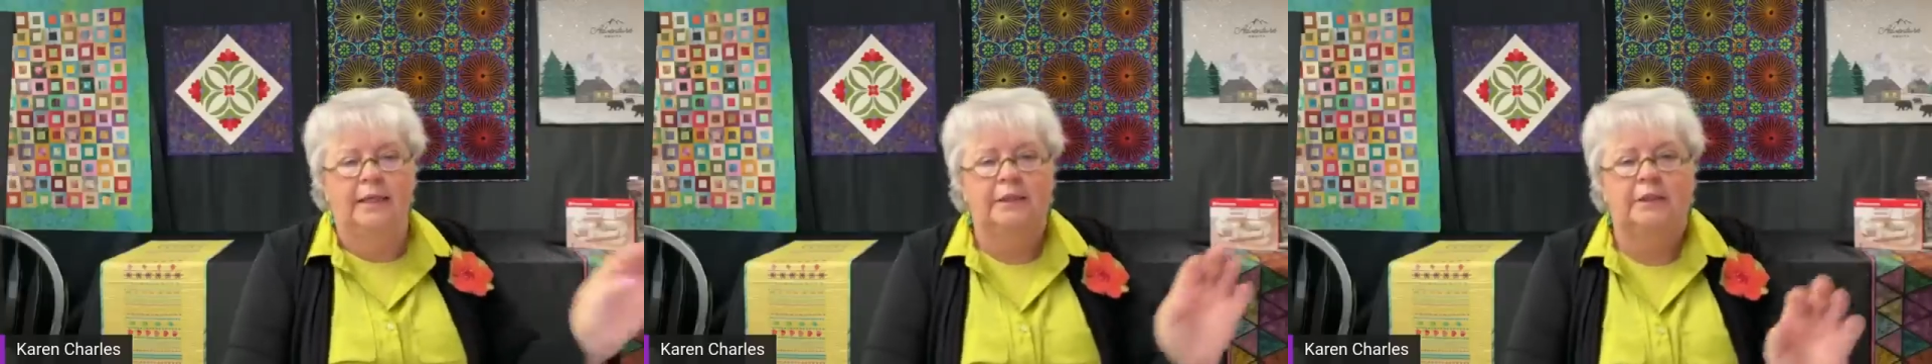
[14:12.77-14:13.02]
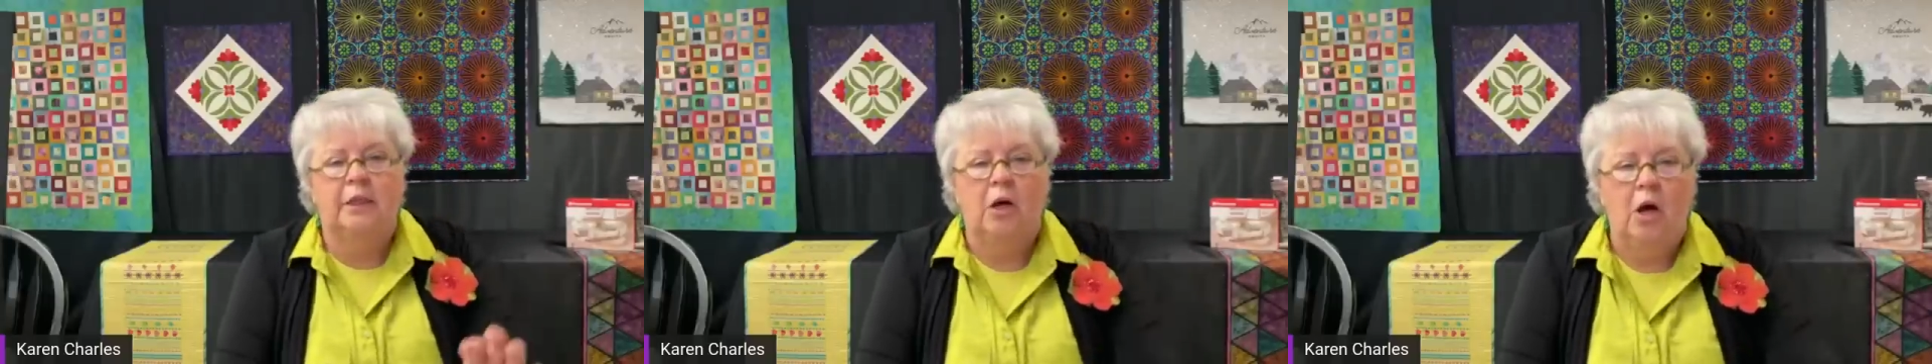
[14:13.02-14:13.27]

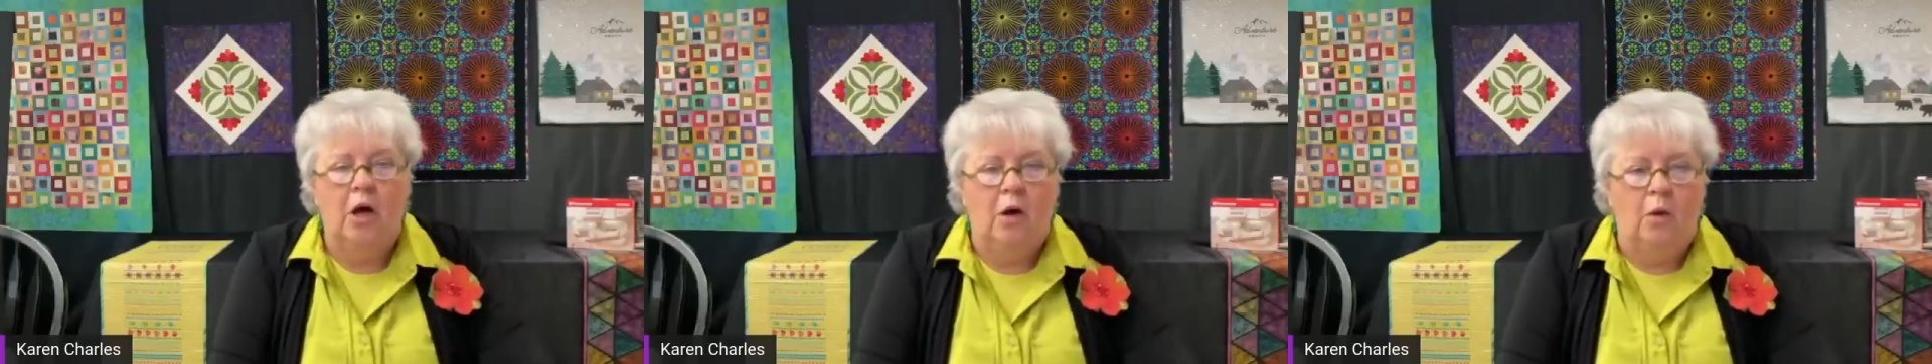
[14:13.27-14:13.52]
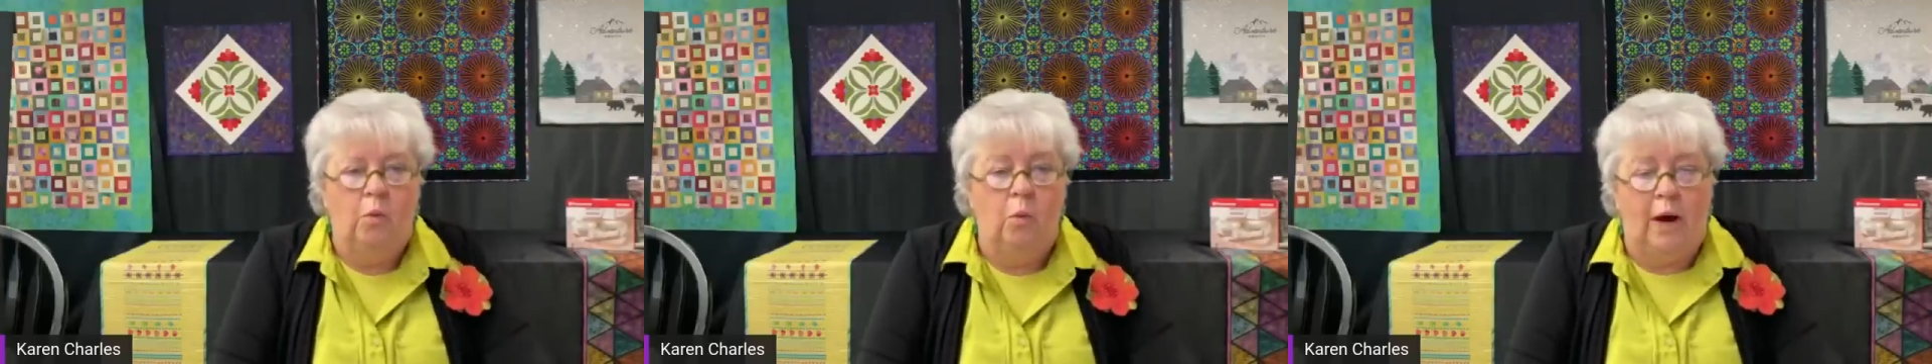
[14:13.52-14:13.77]
is
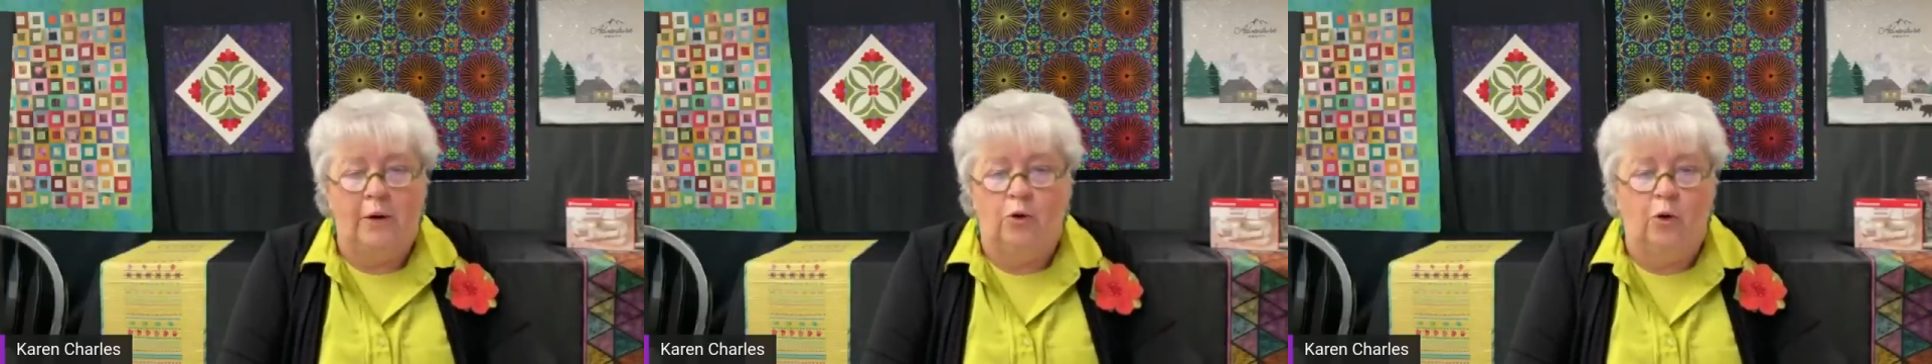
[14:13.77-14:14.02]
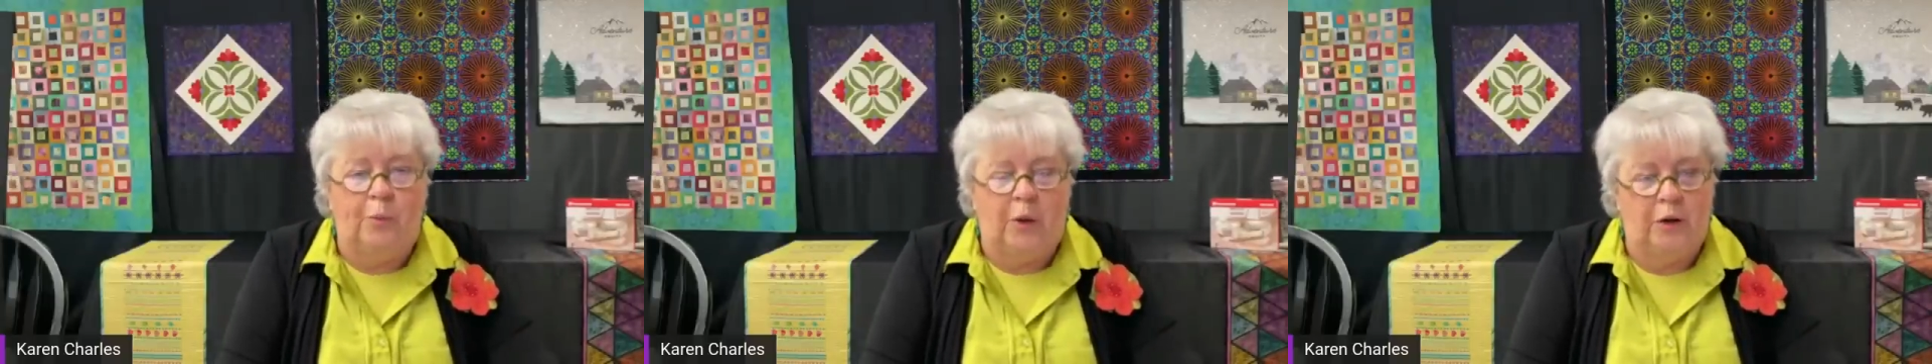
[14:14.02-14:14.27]
what
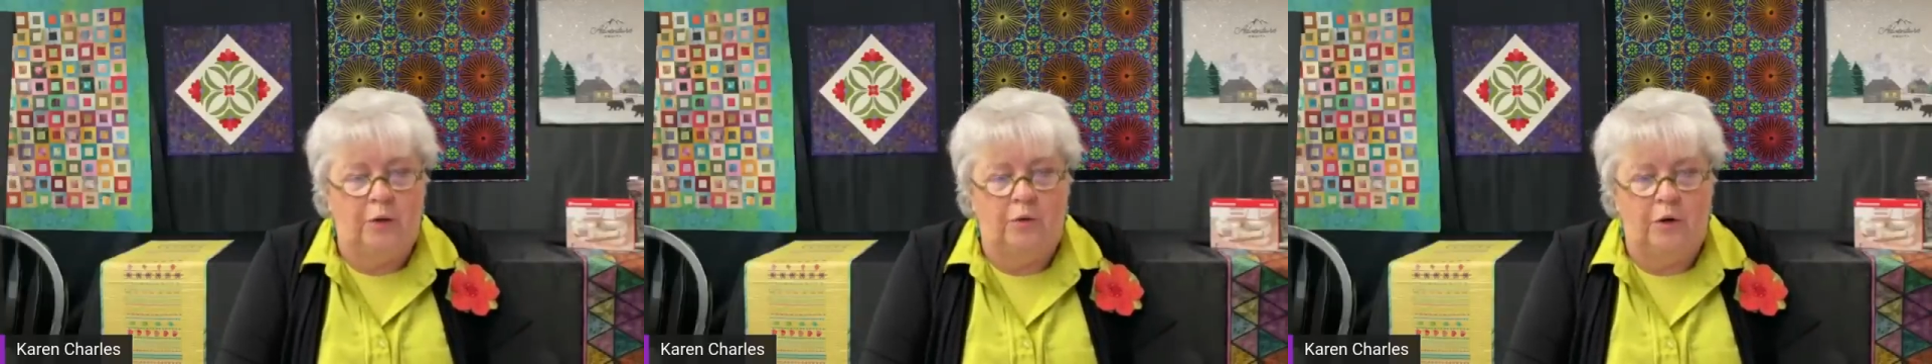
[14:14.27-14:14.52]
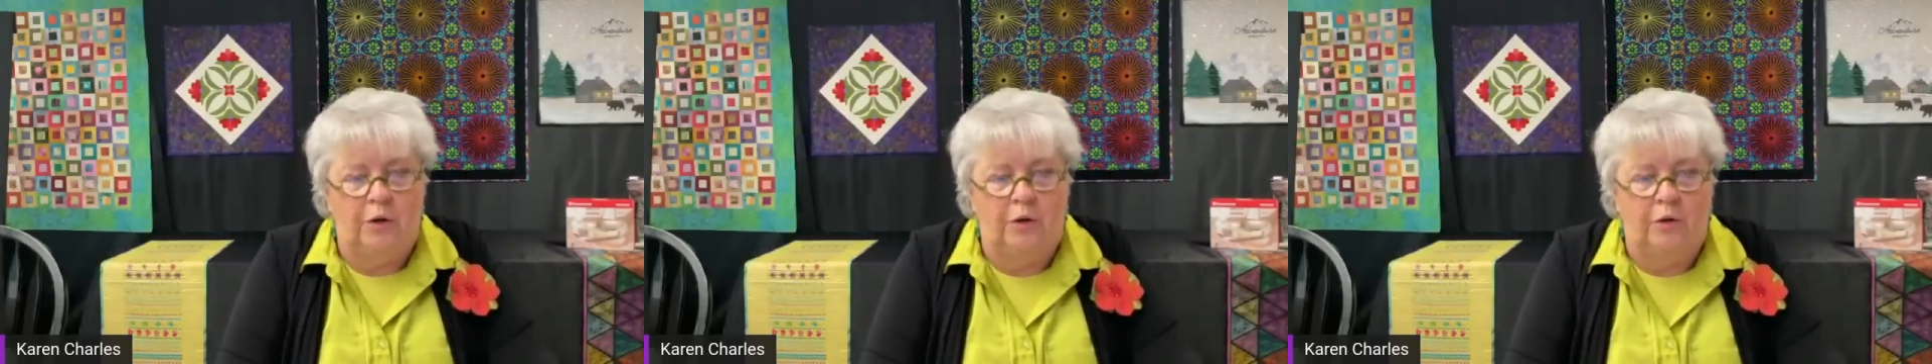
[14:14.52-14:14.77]
hoop are you
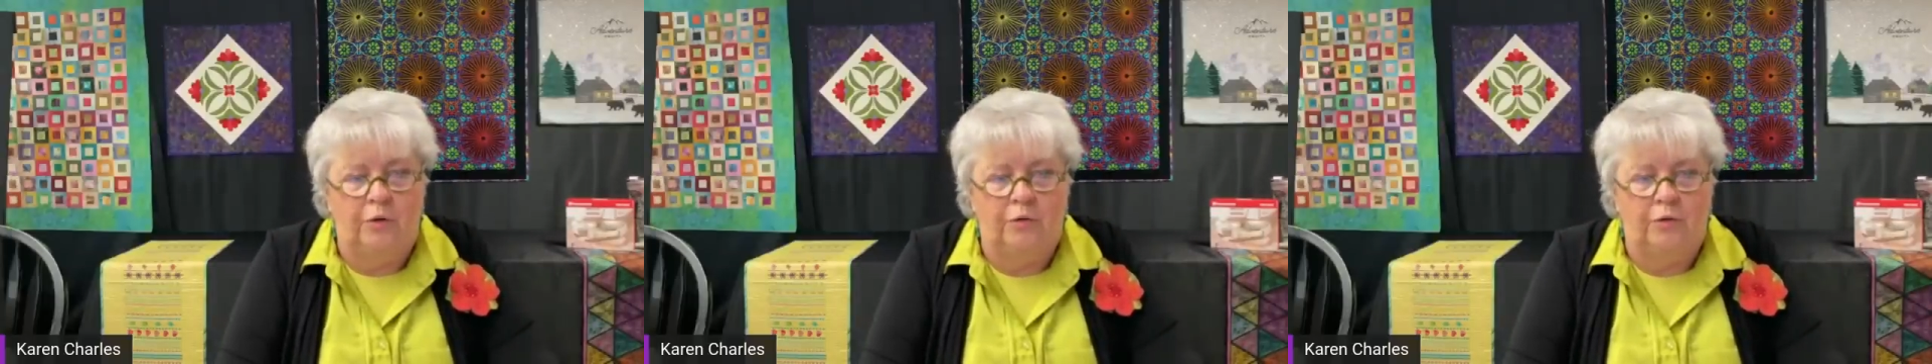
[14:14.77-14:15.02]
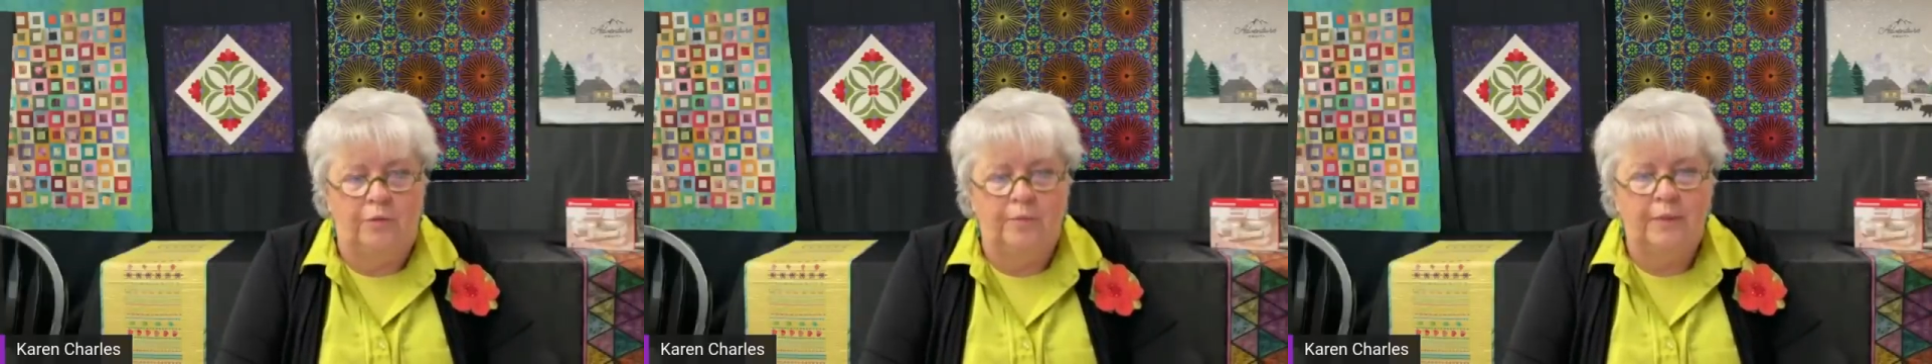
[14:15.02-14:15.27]
going to
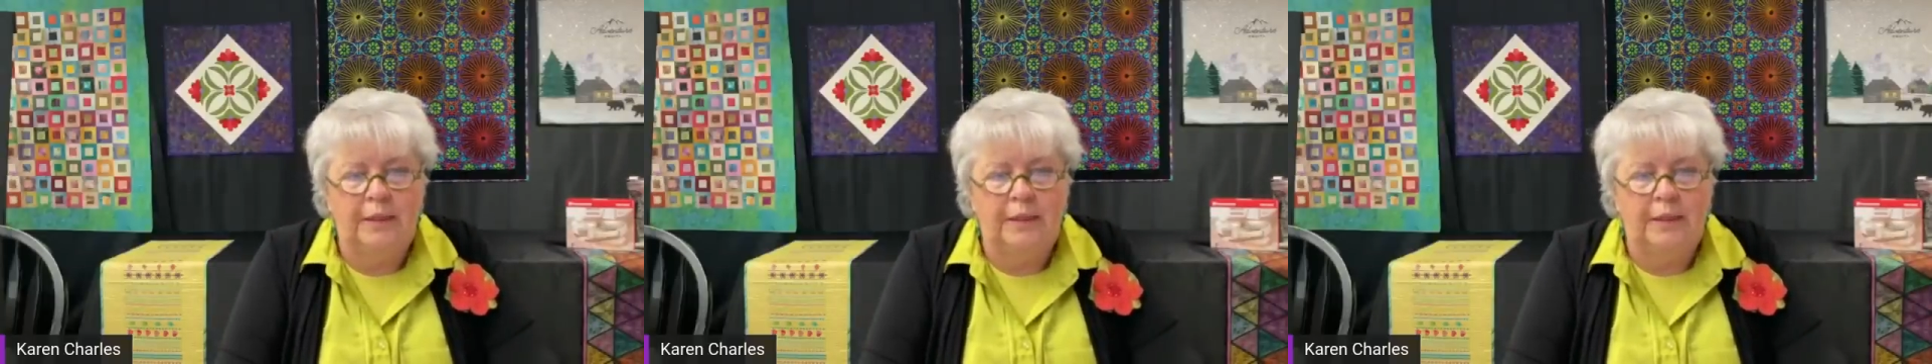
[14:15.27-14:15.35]
use?